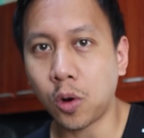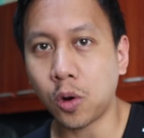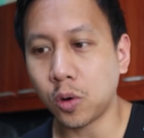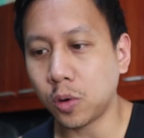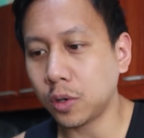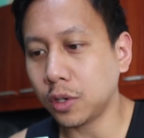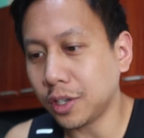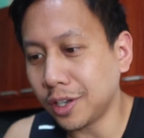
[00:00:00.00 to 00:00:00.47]

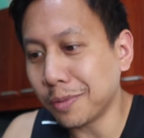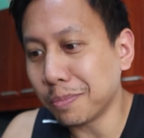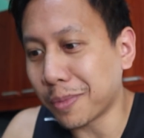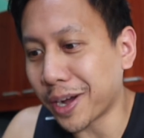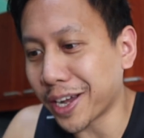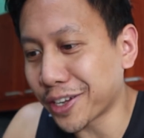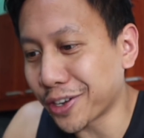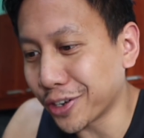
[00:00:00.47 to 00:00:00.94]
Oh
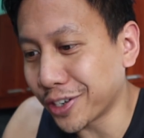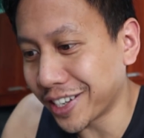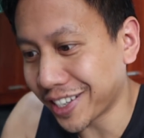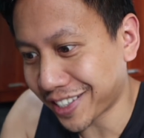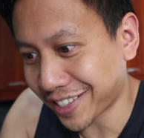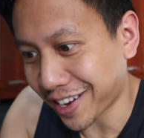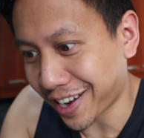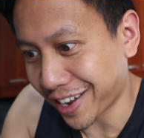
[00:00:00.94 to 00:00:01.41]
my
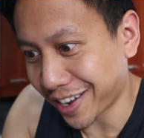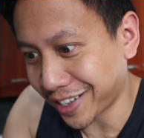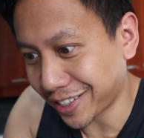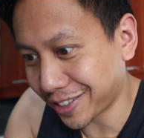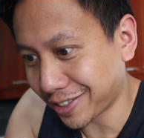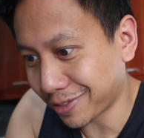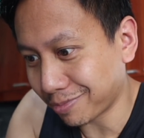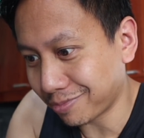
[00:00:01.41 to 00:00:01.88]
goodness,
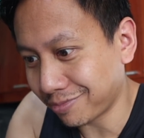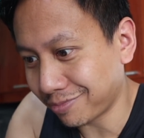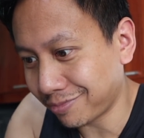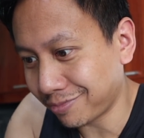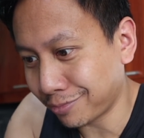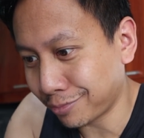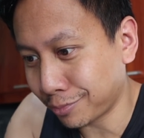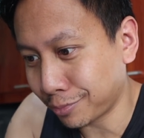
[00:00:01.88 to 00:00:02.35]
guys.
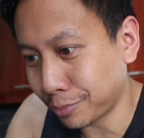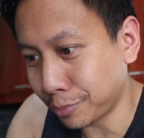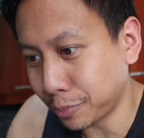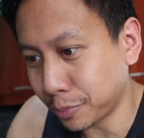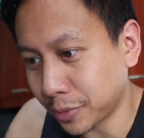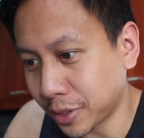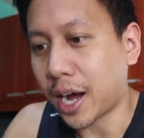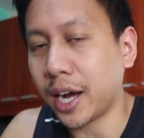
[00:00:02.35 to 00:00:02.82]

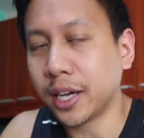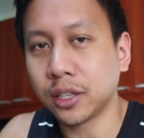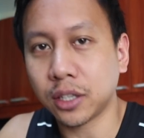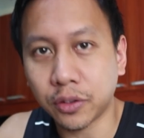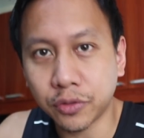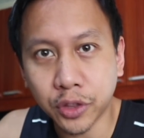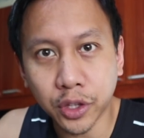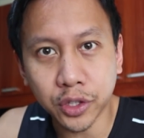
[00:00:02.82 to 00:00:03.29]
Mmm. I
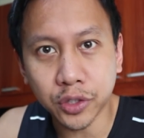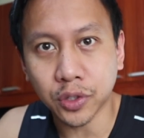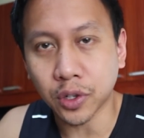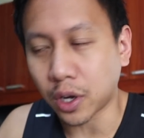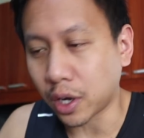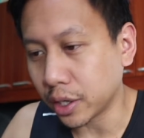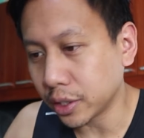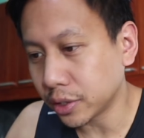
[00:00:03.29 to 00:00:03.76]
love the
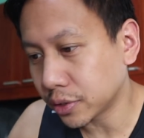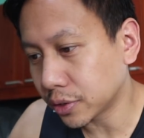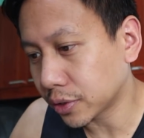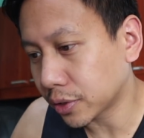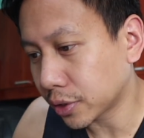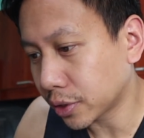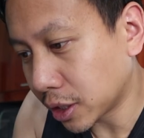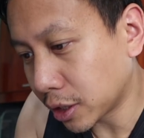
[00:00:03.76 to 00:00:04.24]

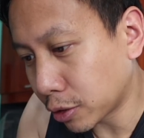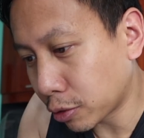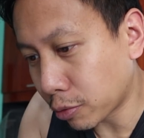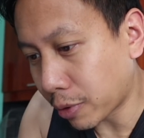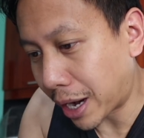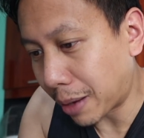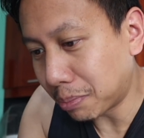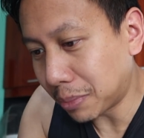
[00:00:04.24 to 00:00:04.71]
sauce. I'm gonna
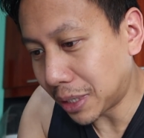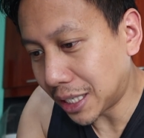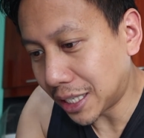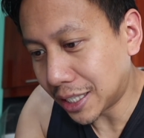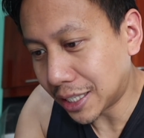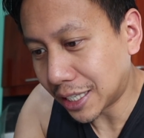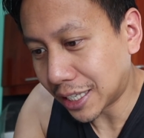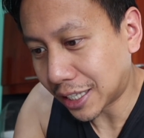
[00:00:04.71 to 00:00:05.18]
grab
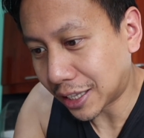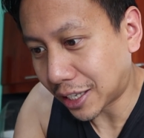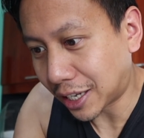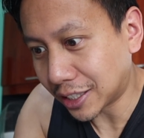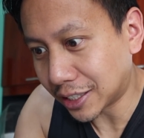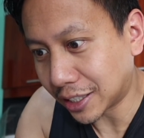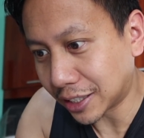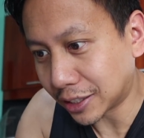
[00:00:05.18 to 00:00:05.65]
me
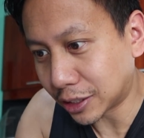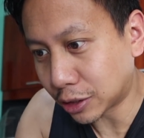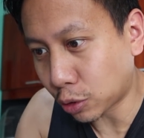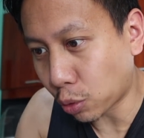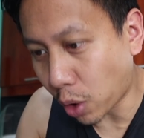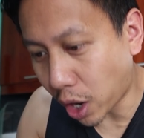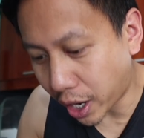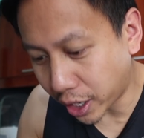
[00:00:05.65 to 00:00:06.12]
lots of
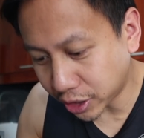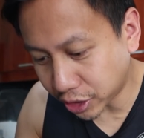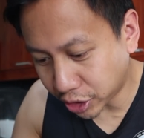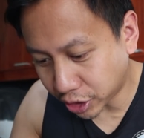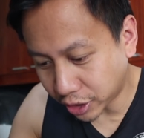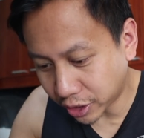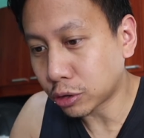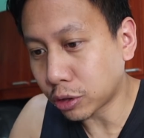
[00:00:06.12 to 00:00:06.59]

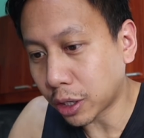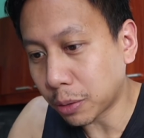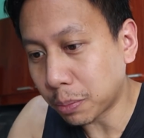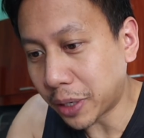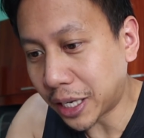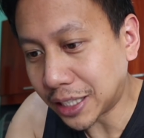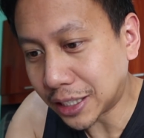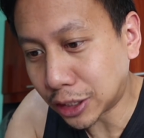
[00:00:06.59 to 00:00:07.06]
squash,
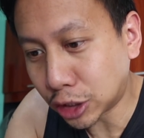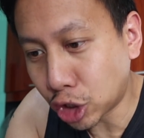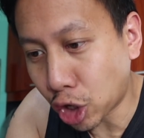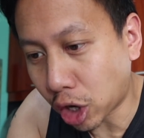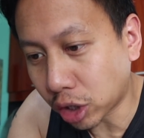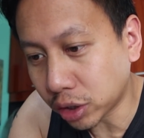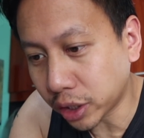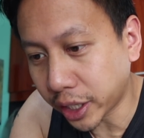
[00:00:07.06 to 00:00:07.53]
string beans,
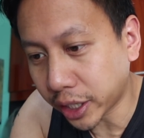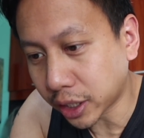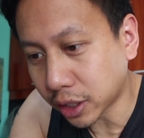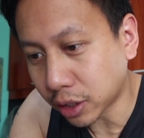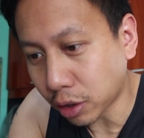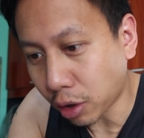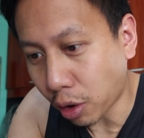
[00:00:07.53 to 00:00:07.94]
garlic.